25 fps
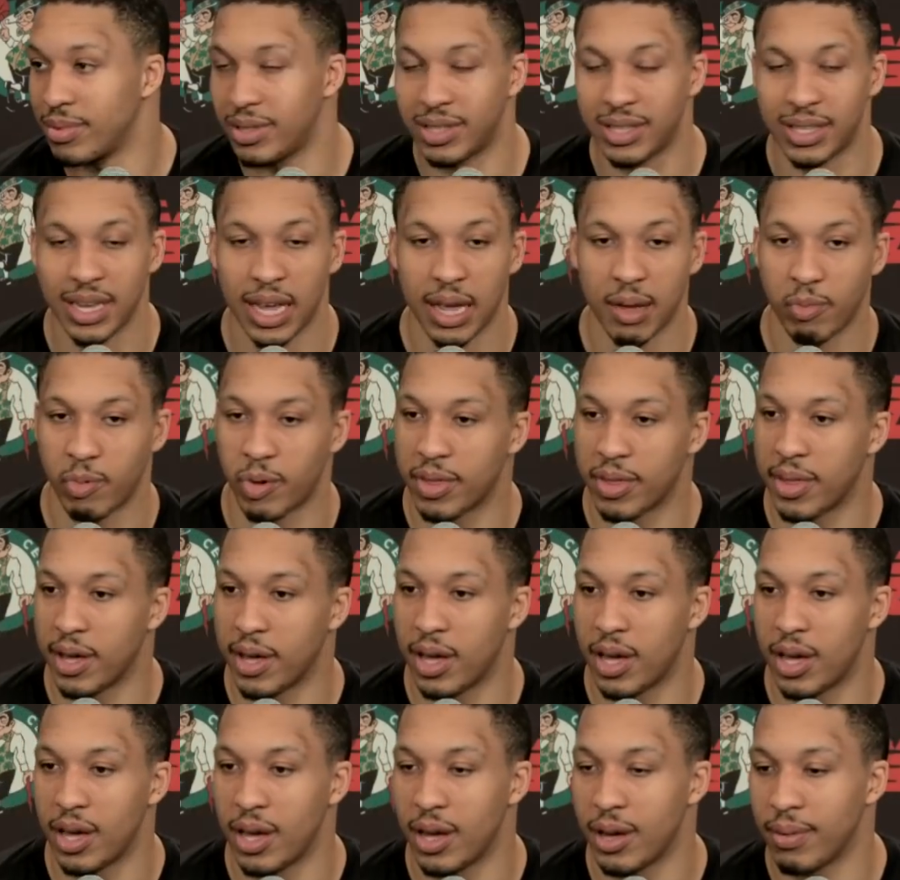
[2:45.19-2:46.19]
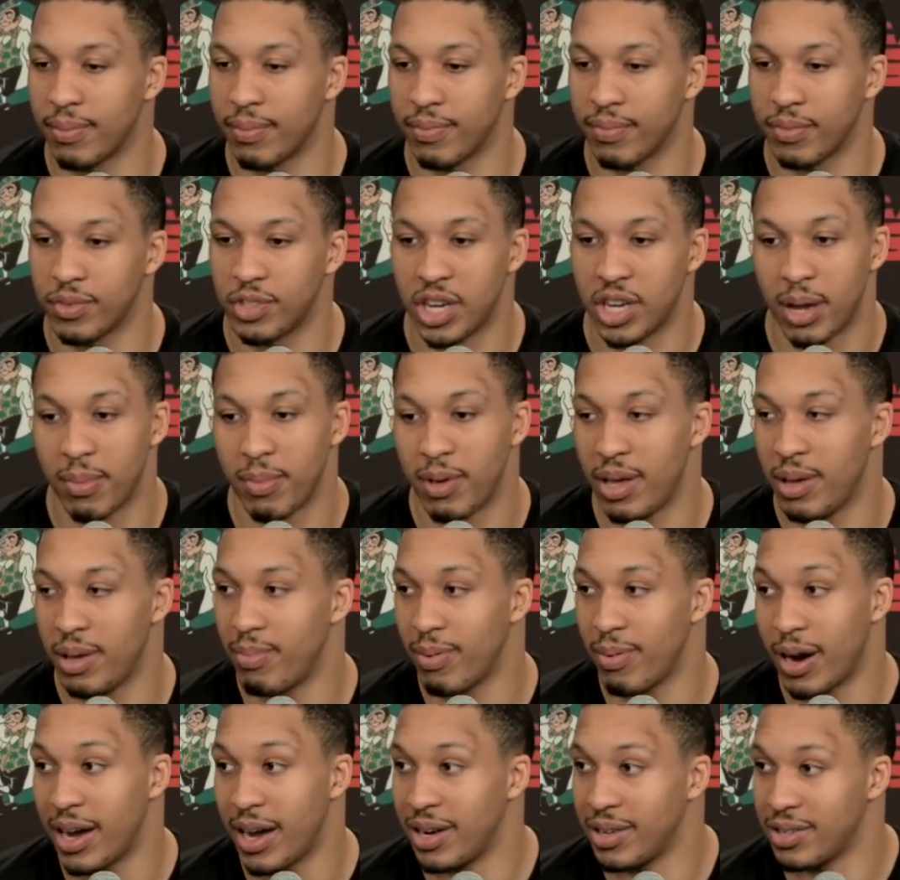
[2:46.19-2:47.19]
Same with uh,
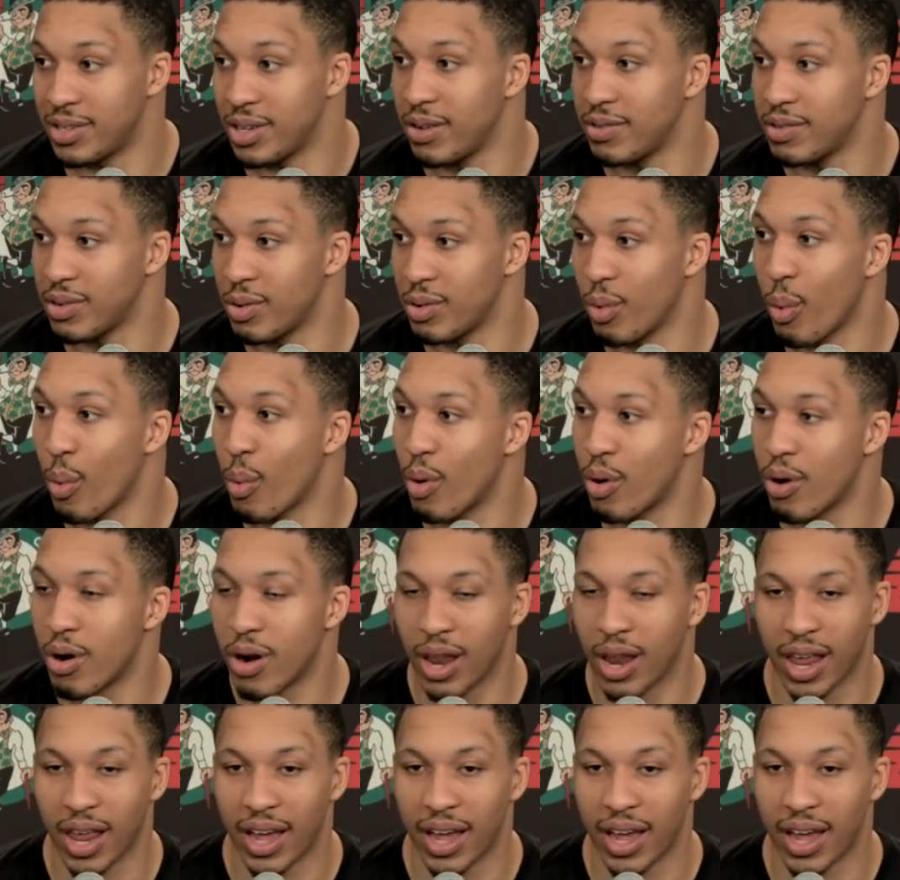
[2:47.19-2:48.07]
JB probably deserves a reward.